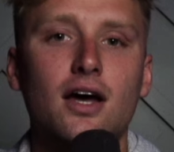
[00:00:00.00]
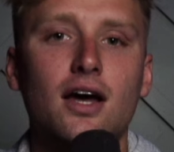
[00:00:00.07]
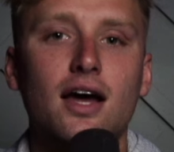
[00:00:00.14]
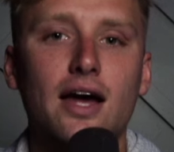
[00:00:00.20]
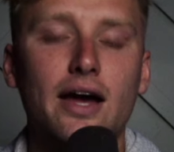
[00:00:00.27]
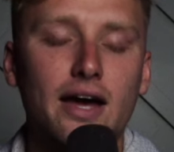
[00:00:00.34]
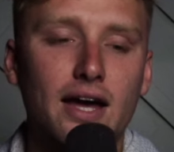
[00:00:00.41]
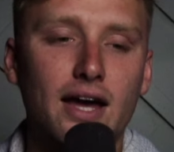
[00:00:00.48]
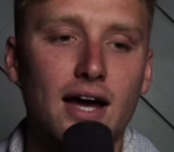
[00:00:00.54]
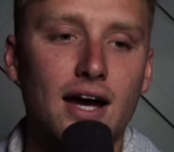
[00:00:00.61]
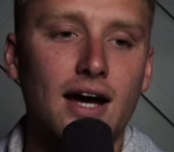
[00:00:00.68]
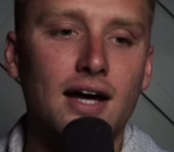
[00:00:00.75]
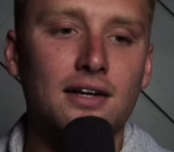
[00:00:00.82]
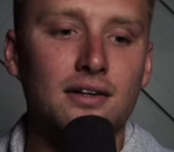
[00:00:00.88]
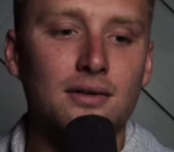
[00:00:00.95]

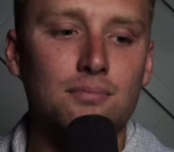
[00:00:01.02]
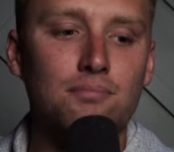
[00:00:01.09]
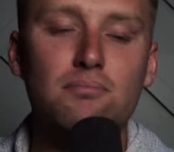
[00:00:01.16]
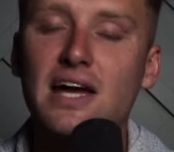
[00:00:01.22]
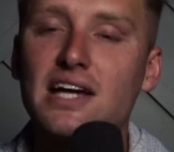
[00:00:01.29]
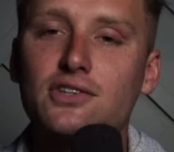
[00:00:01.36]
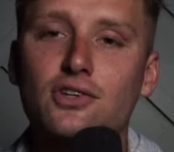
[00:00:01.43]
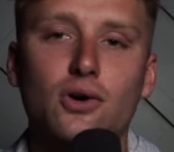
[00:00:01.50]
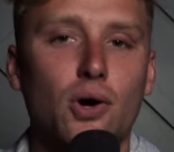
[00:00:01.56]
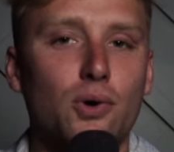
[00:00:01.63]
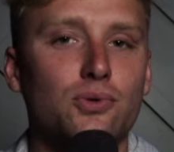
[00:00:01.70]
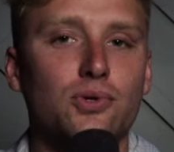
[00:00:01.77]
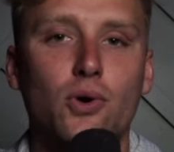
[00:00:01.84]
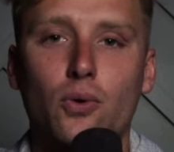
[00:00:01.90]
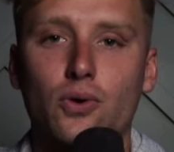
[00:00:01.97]
and made their
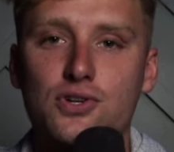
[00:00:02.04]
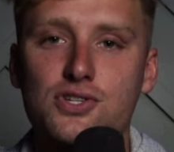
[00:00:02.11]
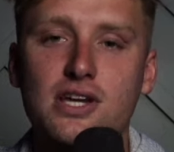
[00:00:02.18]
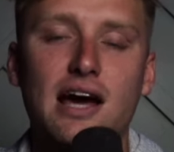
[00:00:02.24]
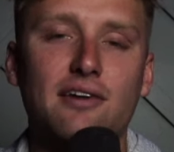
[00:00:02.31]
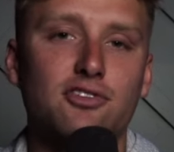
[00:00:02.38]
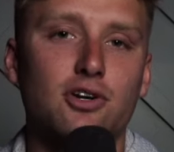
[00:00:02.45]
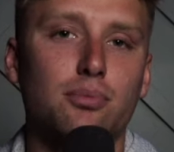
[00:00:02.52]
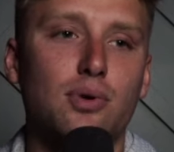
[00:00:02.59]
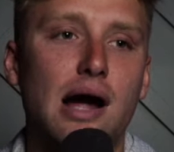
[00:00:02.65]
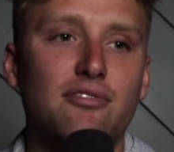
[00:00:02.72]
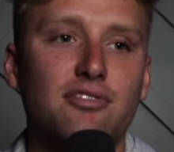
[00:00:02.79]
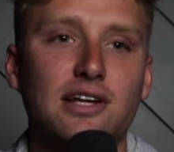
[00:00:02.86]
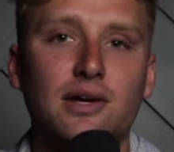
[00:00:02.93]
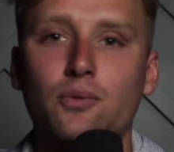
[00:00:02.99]
own course after
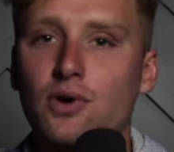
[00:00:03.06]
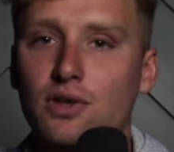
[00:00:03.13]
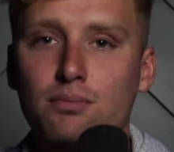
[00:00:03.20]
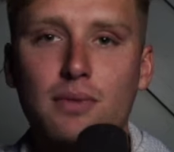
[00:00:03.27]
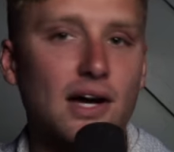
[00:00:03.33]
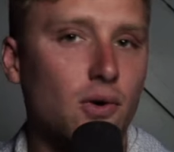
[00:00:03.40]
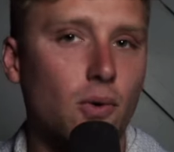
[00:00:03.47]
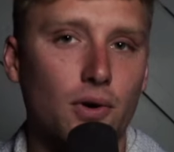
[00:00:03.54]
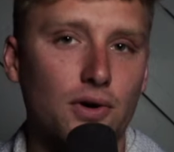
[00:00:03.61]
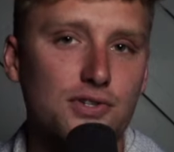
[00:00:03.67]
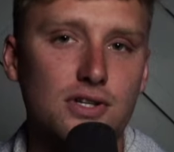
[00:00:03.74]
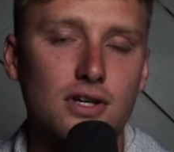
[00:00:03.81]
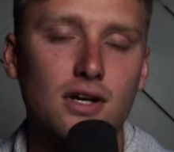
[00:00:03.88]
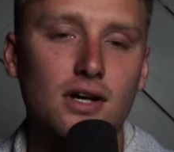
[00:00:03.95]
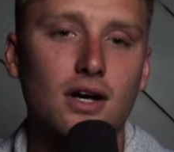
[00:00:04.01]
profiting with my course,
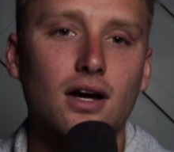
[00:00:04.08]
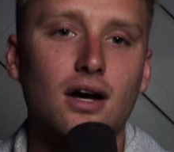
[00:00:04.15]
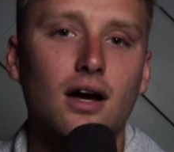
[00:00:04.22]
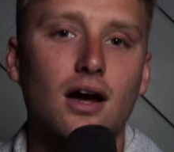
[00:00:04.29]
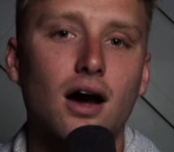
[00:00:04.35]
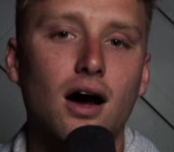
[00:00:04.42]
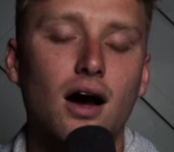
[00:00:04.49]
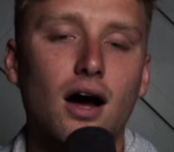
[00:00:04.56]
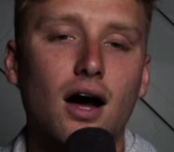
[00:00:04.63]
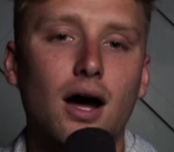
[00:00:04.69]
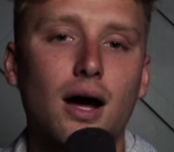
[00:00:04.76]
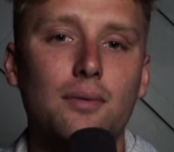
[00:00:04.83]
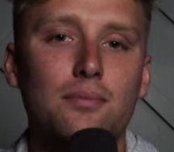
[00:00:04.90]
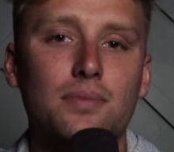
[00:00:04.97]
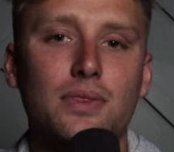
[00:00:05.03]

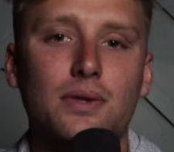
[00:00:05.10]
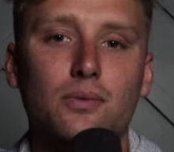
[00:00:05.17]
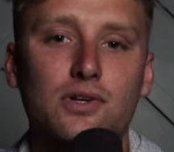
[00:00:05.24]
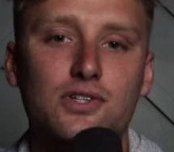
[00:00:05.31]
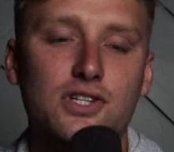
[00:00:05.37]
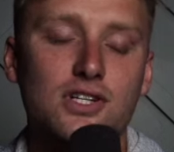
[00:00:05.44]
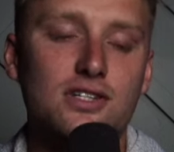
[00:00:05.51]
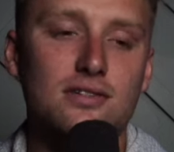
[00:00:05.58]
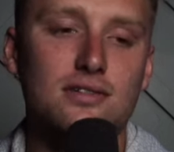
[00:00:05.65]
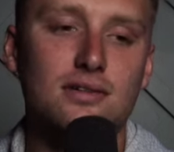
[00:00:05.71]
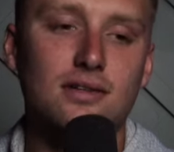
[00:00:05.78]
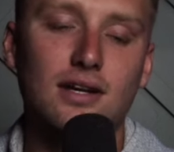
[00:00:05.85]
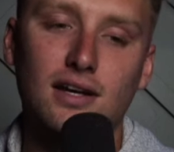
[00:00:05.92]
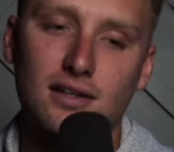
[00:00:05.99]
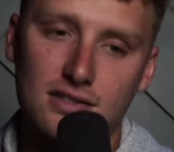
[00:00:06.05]
which is
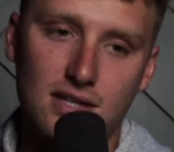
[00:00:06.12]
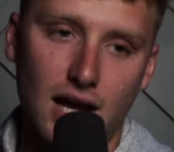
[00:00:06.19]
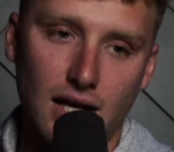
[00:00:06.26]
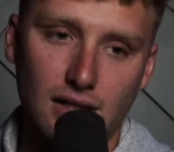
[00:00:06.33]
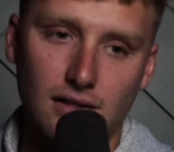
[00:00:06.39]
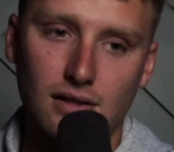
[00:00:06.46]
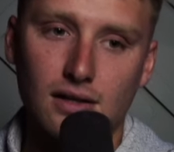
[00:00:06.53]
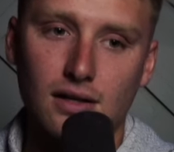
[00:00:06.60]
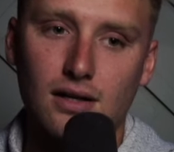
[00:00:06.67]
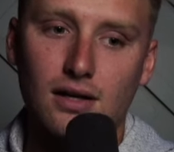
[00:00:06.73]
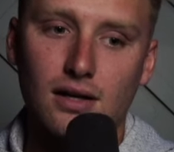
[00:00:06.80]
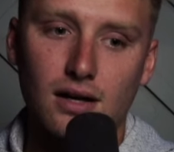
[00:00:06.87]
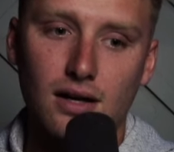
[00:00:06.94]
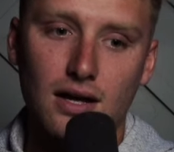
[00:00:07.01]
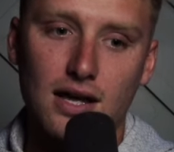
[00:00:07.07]
insane.
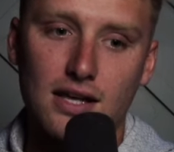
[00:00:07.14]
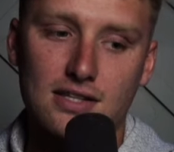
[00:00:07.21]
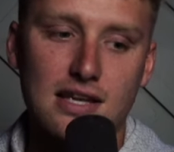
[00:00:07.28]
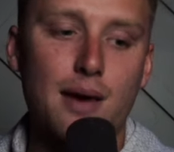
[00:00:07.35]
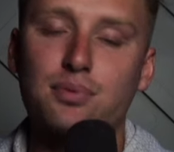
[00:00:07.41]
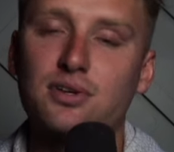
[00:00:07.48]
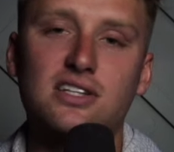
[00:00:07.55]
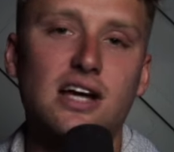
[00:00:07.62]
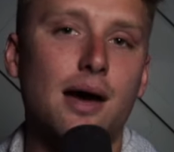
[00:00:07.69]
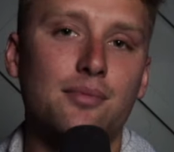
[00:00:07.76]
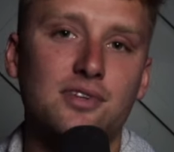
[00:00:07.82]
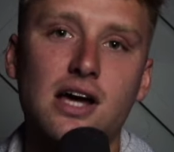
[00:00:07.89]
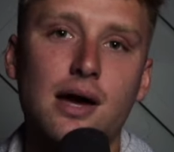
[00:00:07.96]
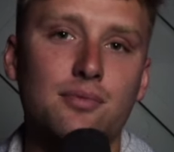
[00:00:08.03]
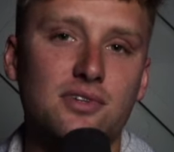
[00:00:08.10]
It's happened time and
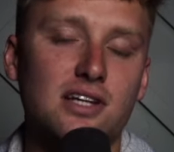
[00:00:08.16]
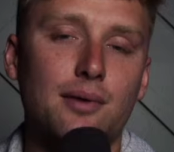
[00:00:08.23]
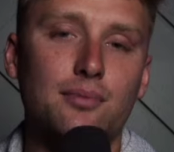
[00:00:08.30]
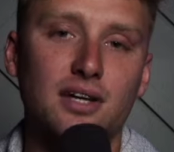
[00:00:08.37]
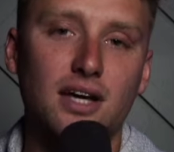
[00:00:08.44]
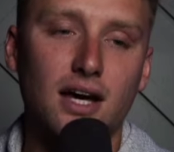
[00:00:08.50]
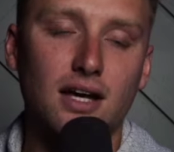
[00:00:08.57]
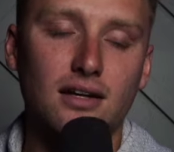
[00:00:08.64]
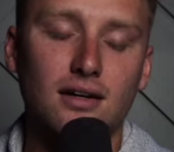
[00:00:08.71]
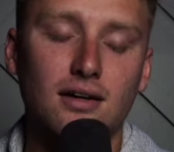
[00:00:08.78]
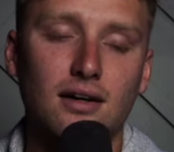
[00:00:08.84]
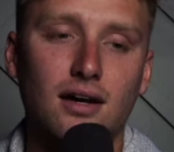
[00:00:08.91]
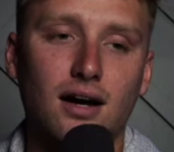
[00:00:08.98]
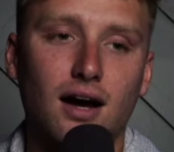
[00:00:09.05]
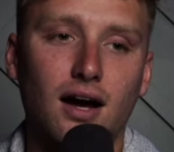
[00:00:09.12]
time and time again.
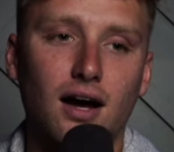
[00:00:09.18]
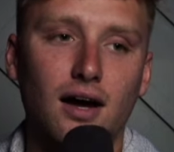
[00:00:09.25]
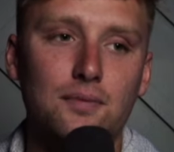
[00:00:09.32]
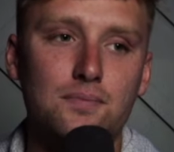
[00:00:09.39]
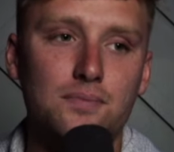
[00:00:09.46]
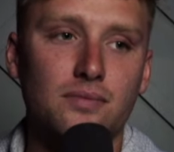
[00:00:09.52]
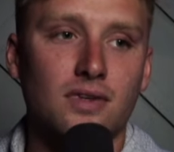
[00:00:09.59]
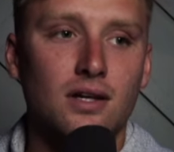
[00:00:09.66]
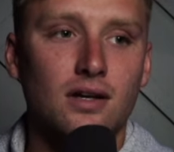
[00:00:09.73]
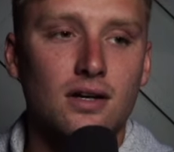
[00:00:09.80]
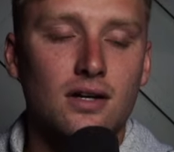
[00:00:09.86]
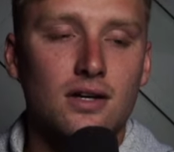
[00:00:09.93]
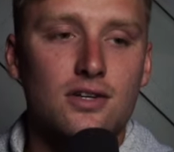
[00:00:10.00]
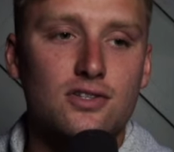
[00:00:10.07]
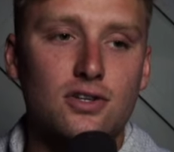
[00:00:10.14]

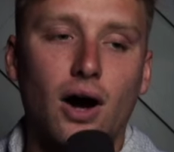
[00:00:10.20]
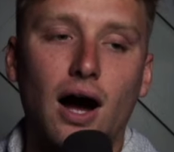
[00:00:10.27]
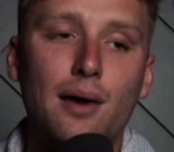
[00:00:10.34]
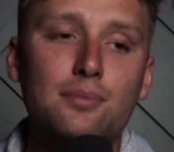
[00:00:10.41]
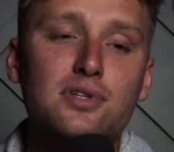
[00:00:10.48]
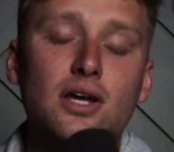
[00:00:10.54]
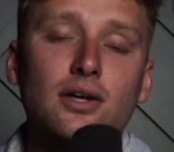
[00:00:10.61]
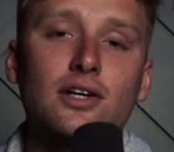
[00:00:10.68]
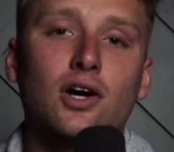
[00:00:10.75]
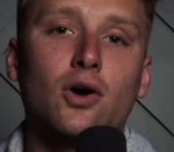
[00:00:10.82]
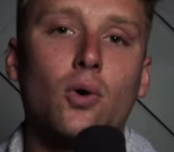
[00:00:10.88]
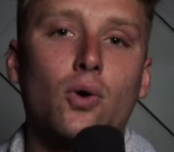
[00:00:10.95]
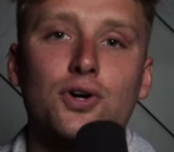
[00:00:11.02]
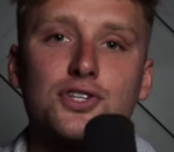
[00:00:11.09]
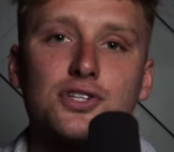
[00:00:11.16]
So I'm selling a
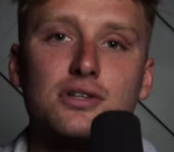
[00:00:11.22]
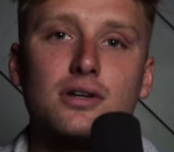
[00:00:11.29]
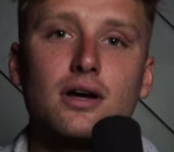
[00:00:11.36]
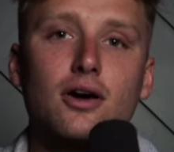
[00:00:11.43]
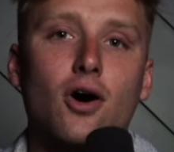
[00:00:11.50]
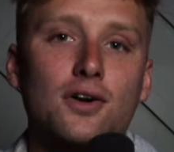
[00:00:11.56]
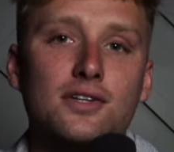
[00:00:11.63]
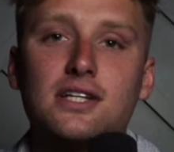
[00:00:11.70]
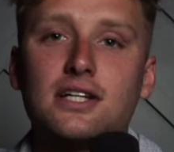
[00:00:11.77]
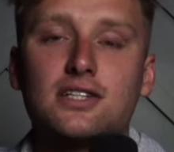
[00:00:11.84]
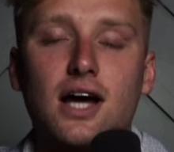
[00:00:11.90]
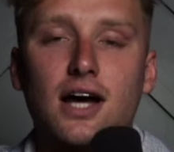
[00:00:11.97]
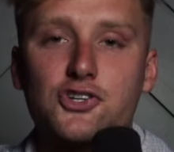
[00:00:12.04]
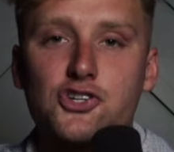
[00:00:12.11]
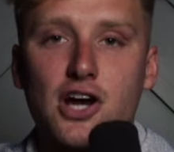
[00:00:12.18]
course on
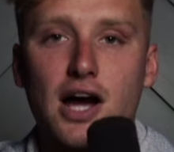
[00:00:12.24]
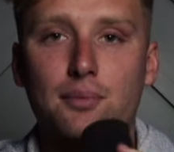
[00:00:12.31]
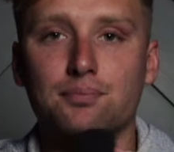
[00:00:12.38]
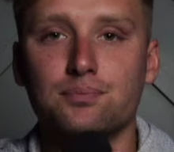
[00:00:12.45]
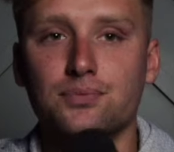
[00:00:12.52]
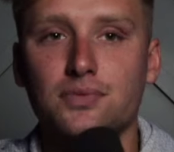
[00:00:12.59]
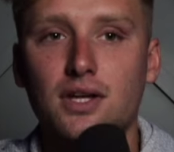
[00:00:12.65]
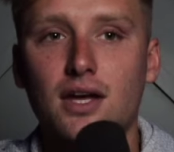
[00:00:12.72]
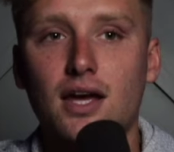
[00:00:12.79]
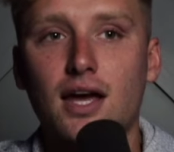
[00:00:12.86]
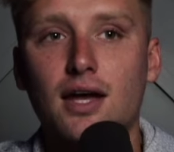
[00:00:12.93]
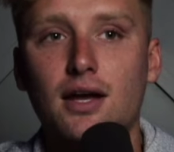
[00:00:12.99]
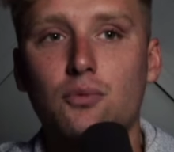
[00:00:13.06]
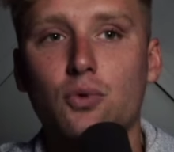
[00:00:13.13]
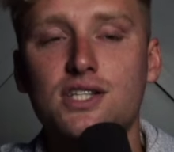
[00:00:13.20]
TikTok Shop.
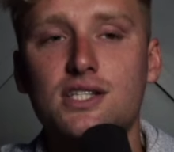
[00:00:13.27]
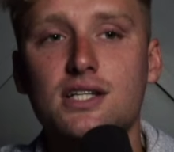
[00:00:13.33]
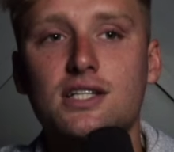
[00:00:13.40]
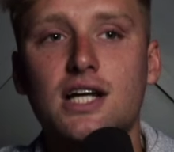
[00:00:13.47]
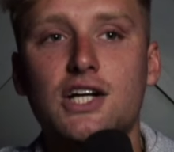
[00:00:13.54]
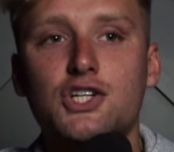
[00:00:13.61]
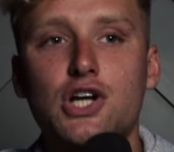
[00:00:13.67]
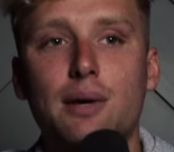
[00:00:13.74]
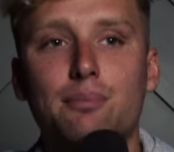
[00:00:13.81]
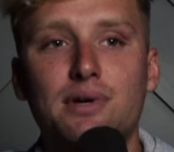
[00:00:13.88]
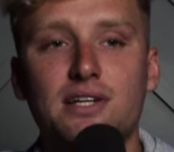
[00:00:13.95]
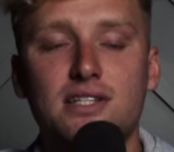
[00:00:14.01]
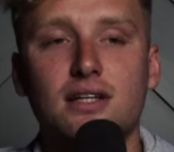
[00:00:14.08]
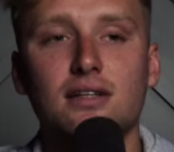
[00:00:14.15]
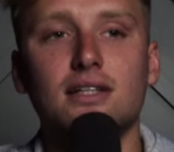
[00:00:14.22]
And what TikTok Shop
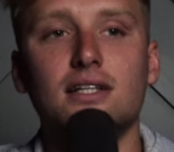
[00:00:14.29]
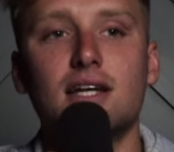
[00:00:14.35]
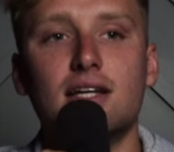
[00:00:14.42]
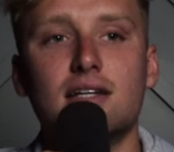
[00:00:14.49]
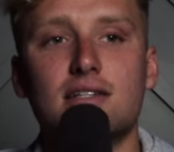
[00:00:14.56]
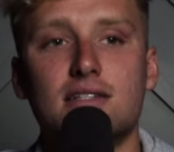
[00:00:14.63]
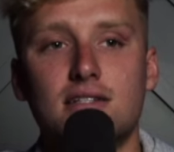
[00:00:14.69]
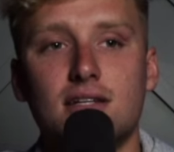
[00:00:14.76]
basically is